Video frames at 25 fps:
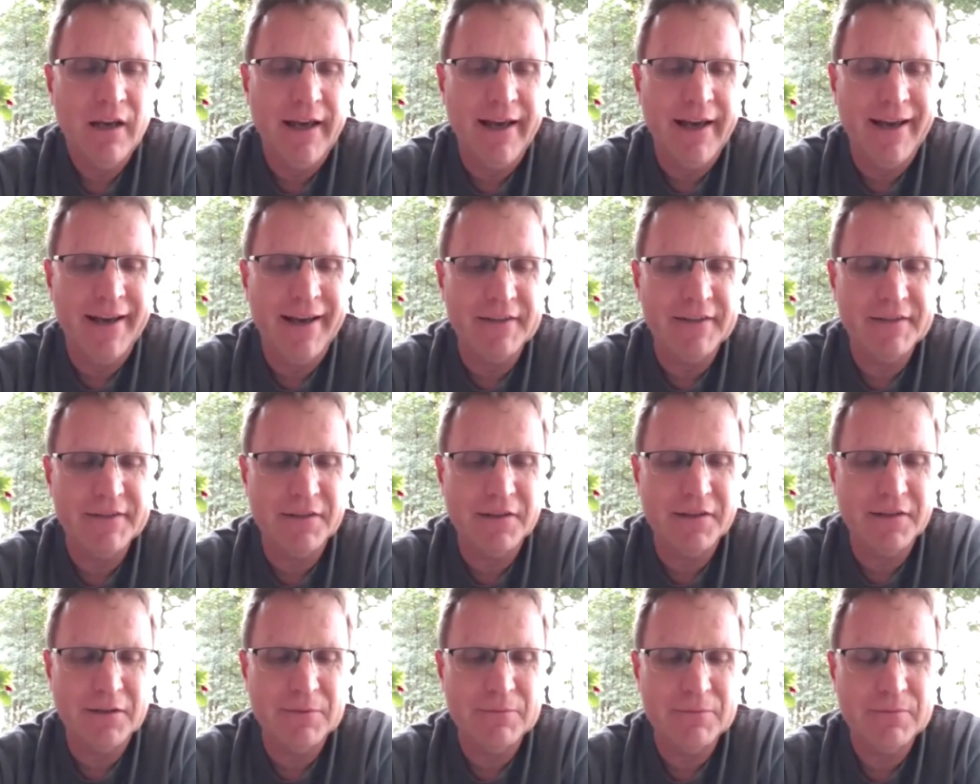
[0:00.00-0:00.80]
And,
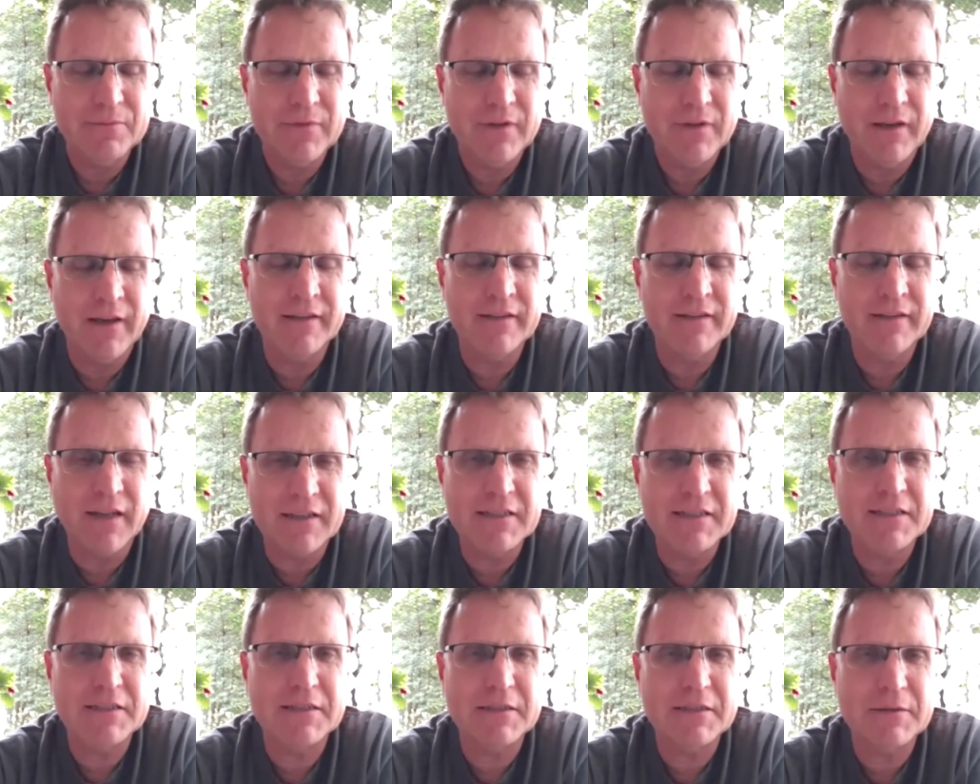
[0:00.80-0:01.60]
um, and
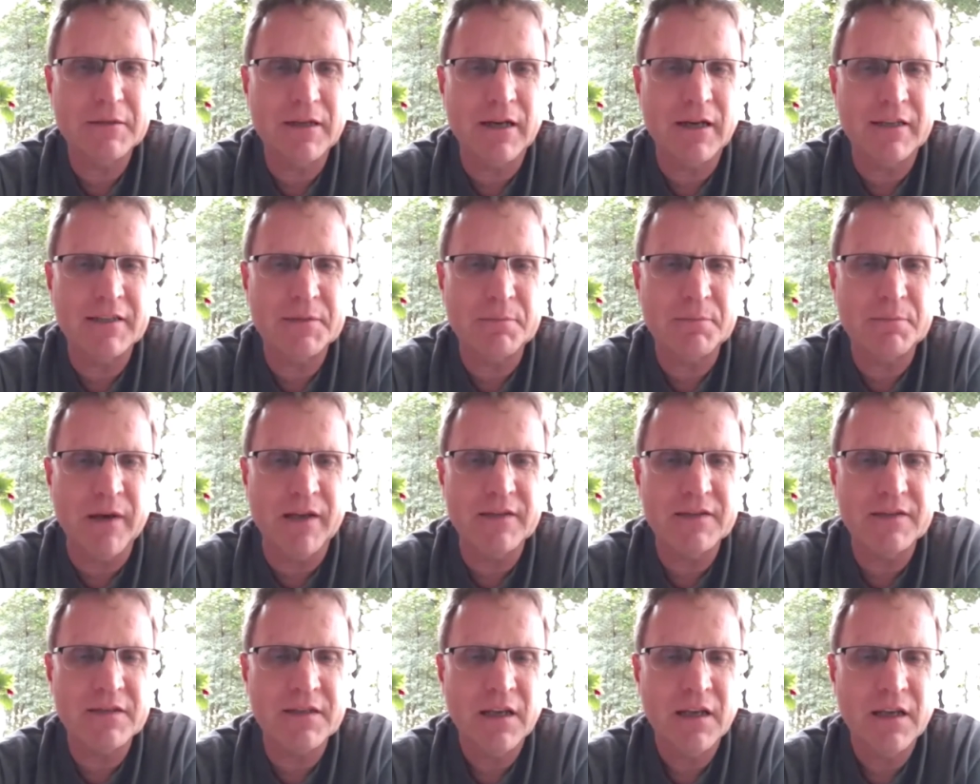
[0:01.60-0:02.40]
I, I
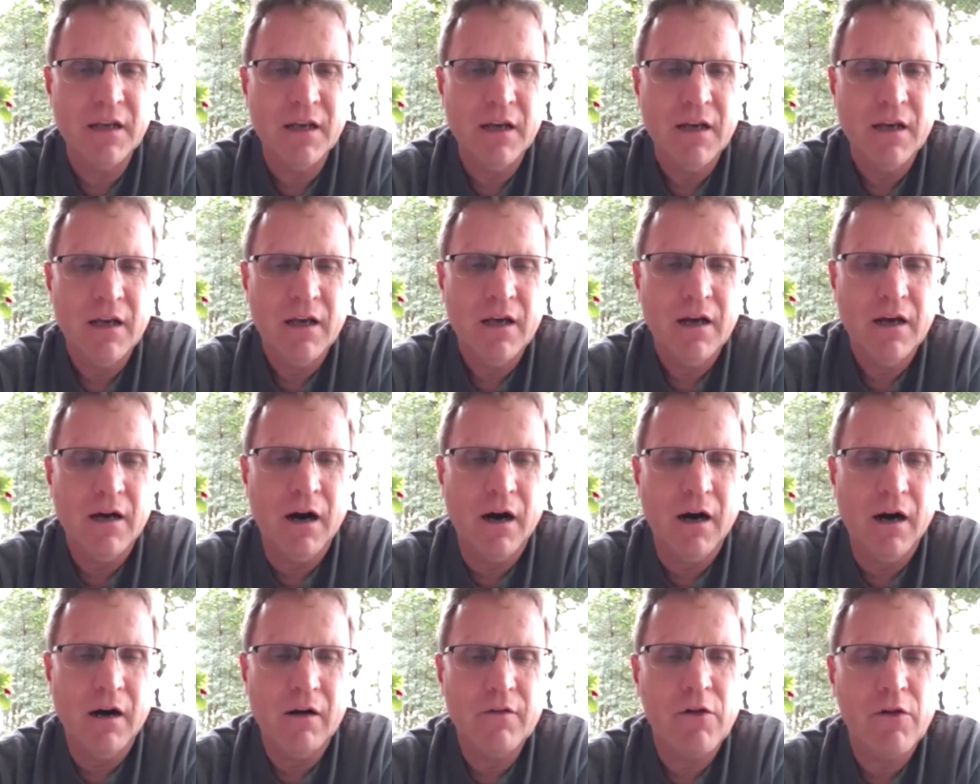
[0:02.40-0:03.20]
spent,
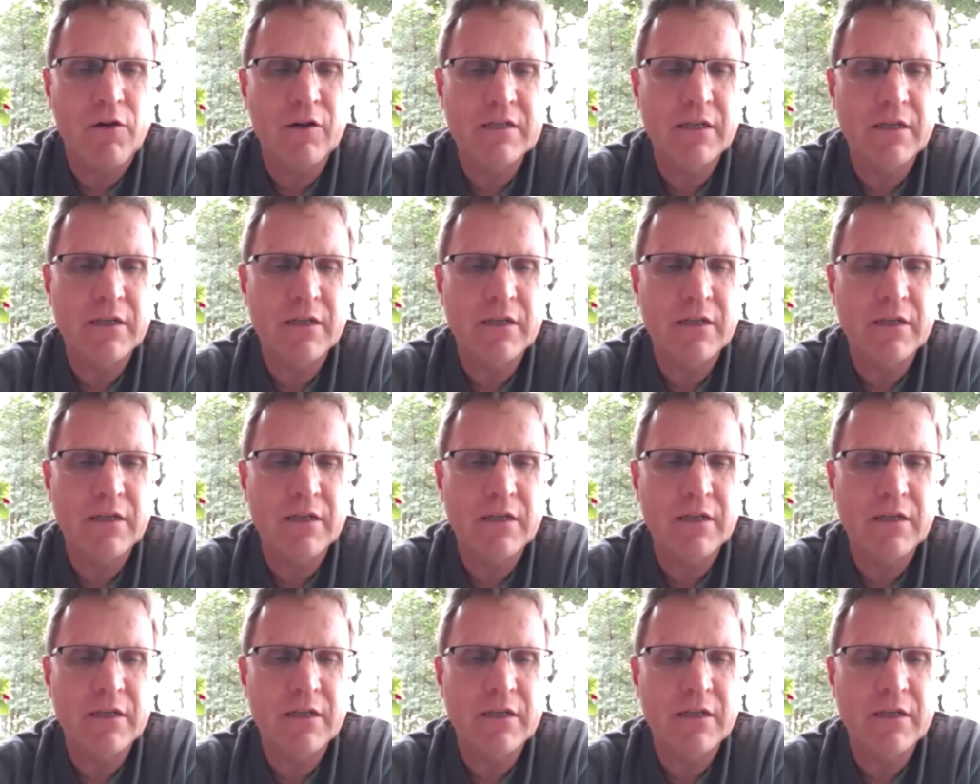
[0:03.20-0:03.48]
uh,